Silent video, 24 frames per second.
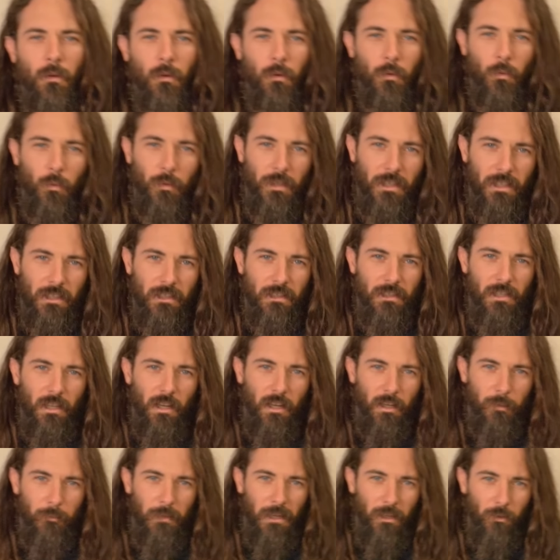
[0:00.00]
We need to
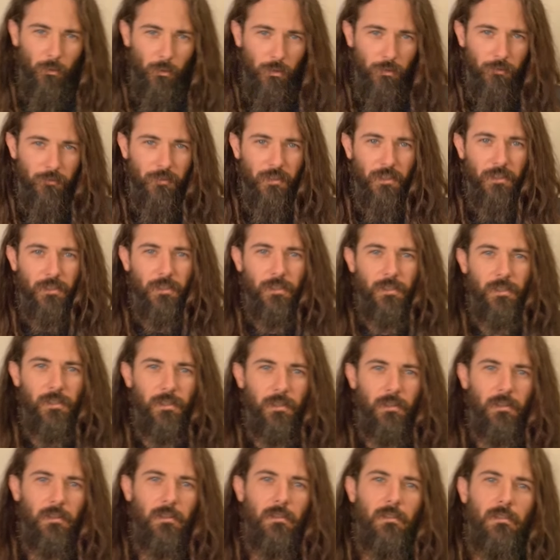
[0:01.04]
talk about oil
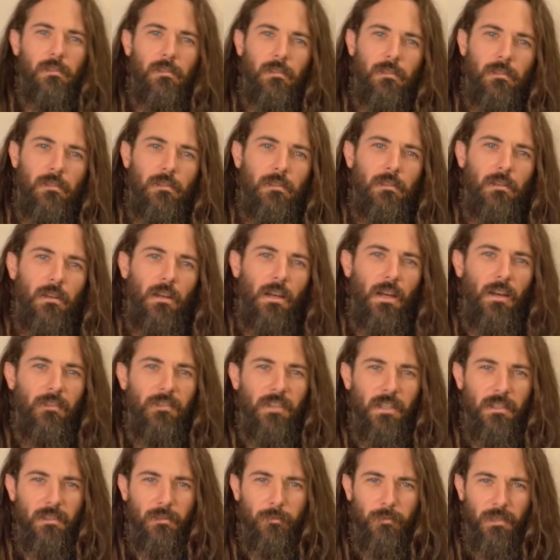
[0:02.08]
filters. I've
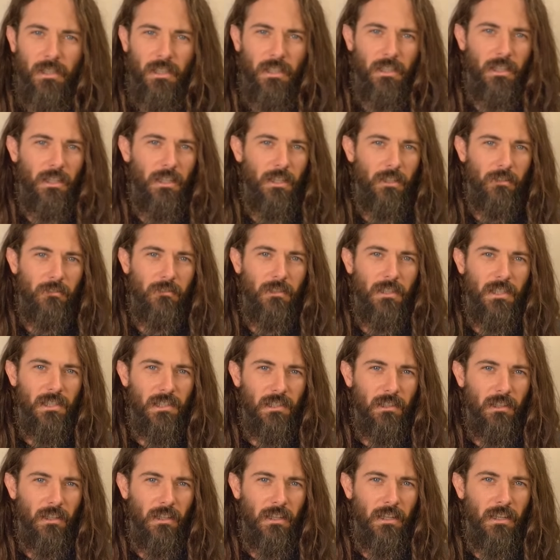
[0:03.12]
done some digging here
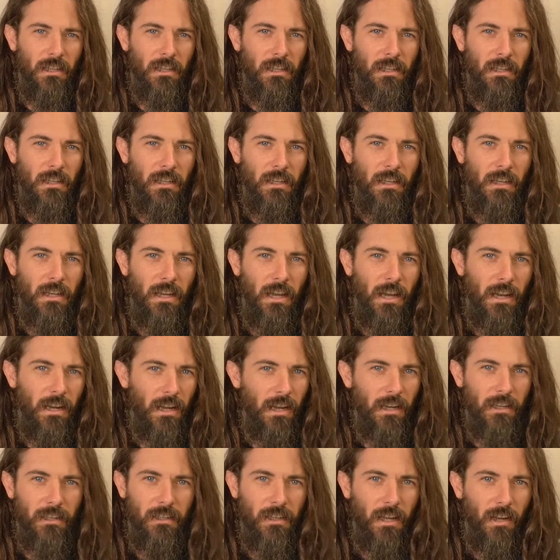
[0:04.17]
recently, and
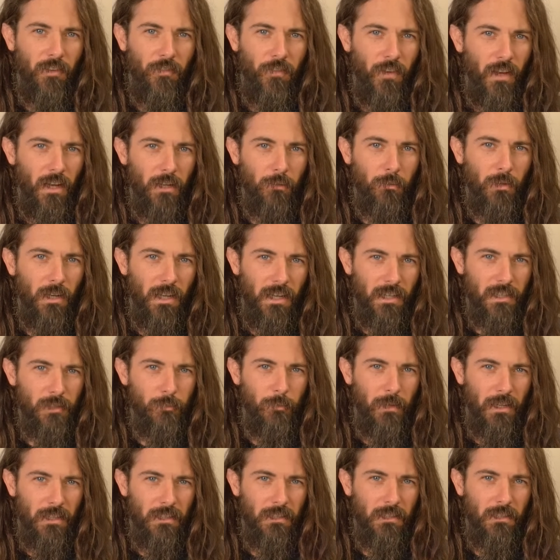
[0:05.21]
I did not find what I
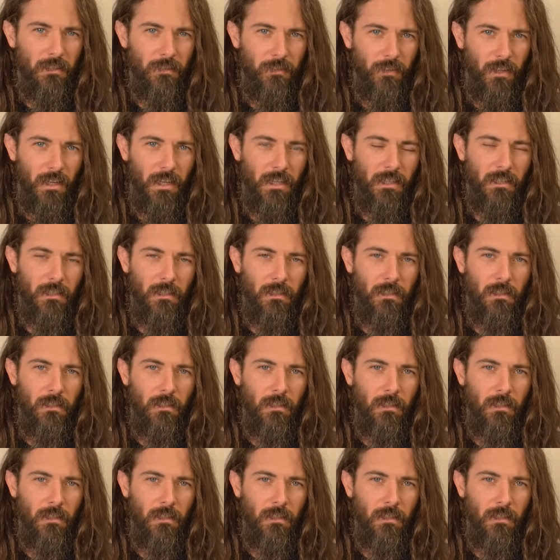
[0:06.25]
expected to find.